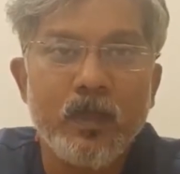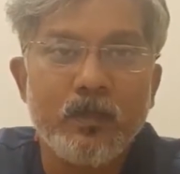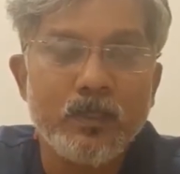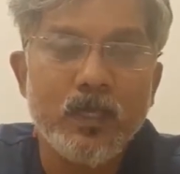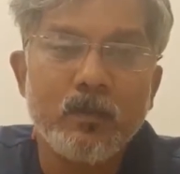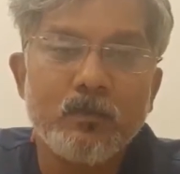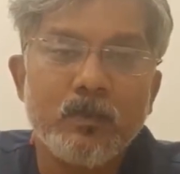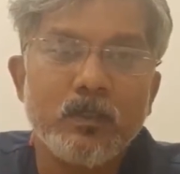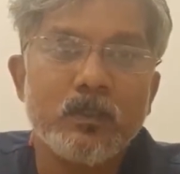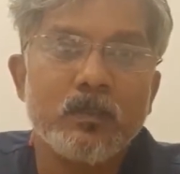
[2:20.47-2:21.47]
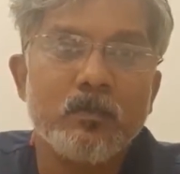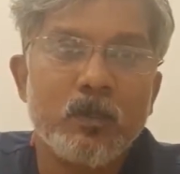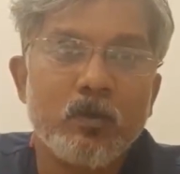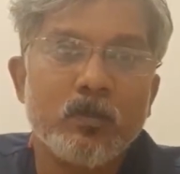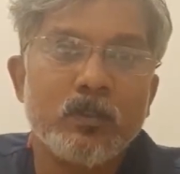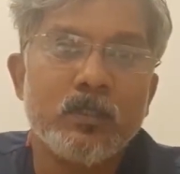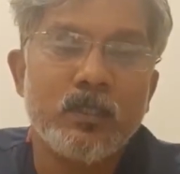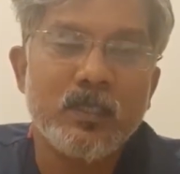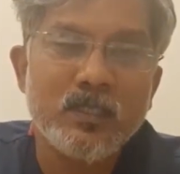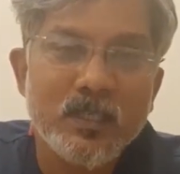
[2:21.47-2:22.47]
This happens because the
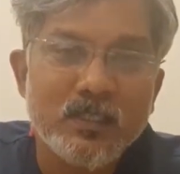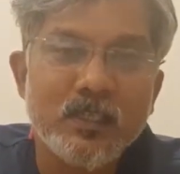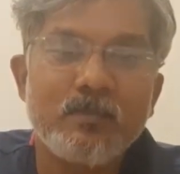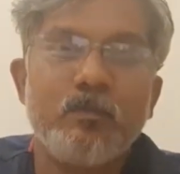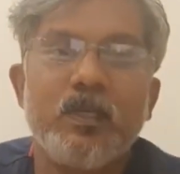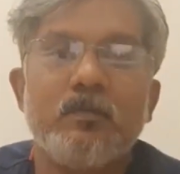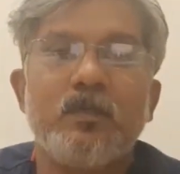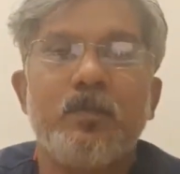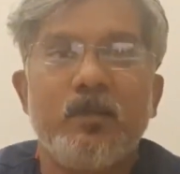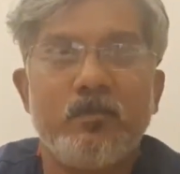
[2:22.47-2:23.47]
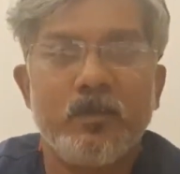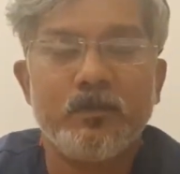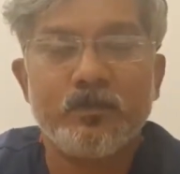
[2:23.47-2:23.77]
disc itself becomes painful.